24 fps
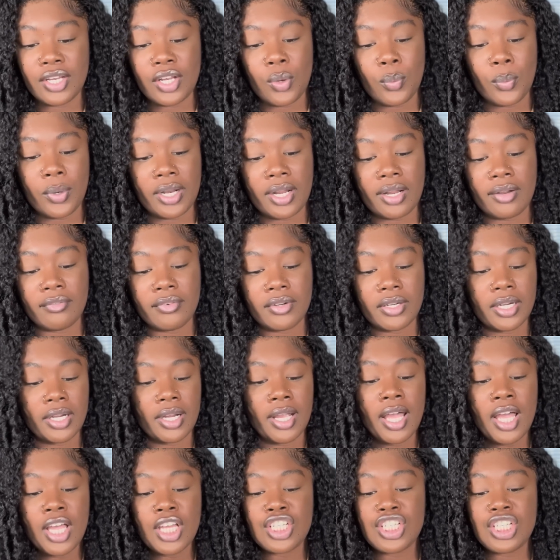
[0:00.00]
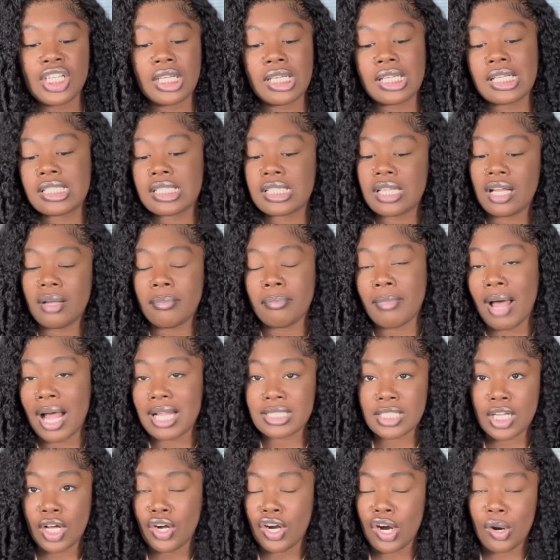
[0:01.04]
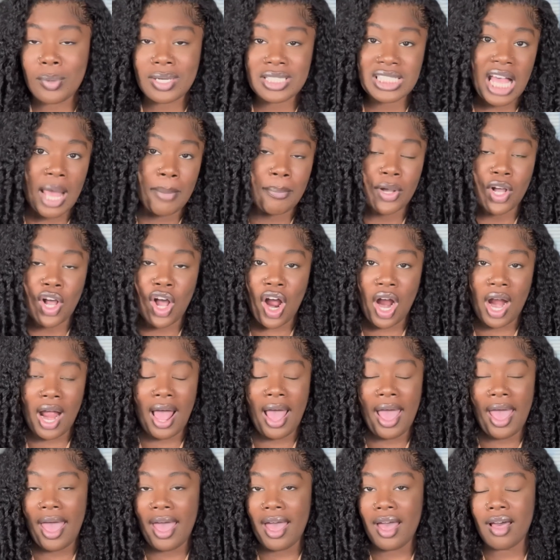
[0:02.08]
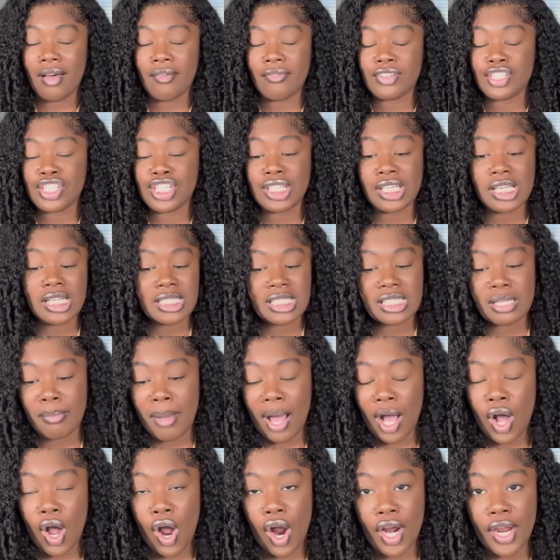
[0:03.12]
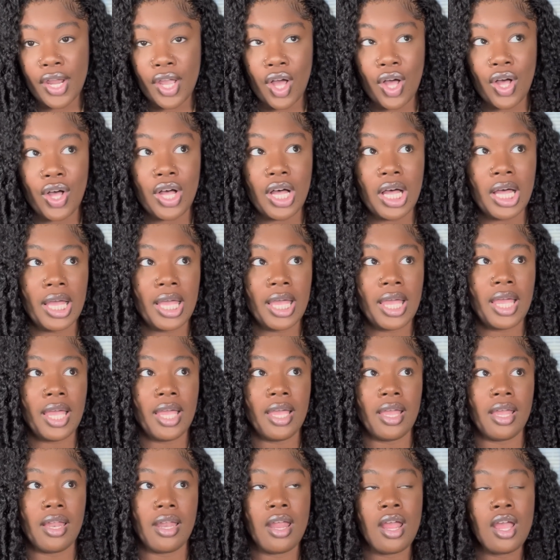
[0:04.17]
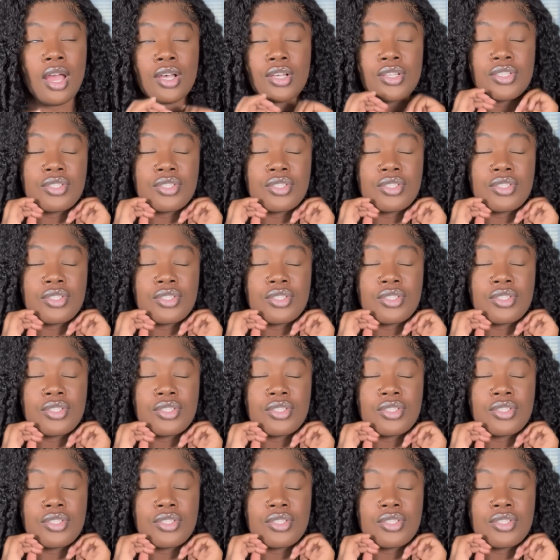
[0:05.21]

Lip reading: or whatever. She ends up, I tell her what type of car I have. She gets in my car, y'all. And as